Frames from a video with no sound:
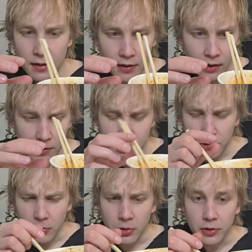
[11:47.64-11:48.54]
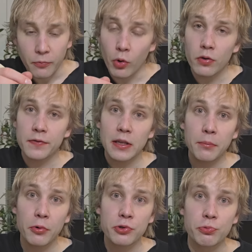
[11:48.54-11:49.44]
also one of the
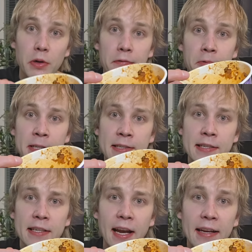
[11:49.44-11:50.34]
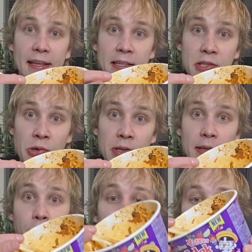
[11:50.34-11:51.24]
most refreshing and exotic Buldak